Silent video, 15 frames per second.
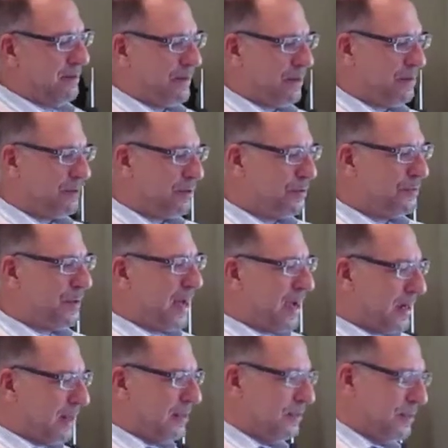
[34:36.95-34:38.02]
I don't want to go
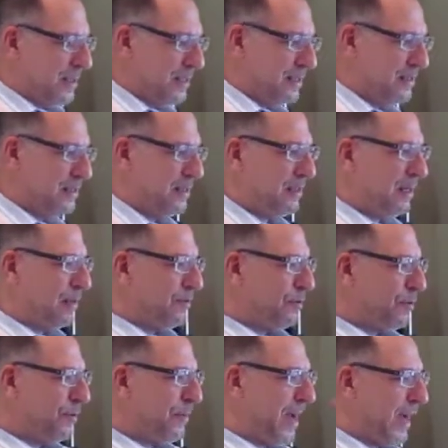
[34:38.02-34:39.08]
back into being a sinner. I don't want
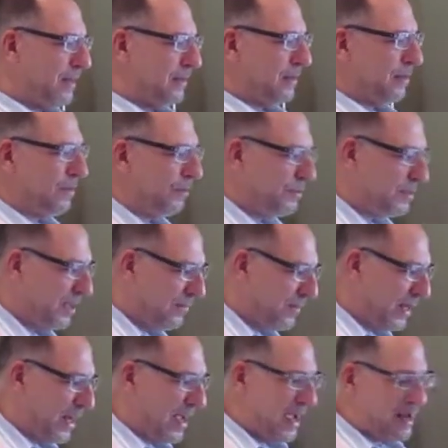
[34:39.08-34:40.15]
to go back to the old stuff
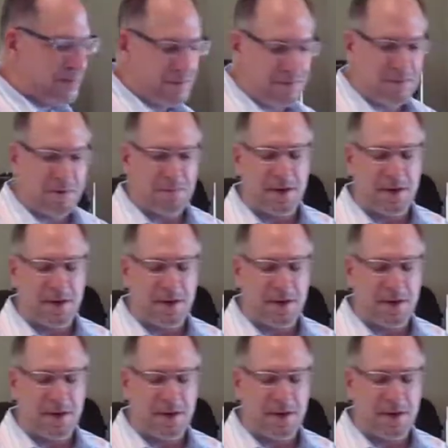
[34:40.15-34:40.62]
that I had before,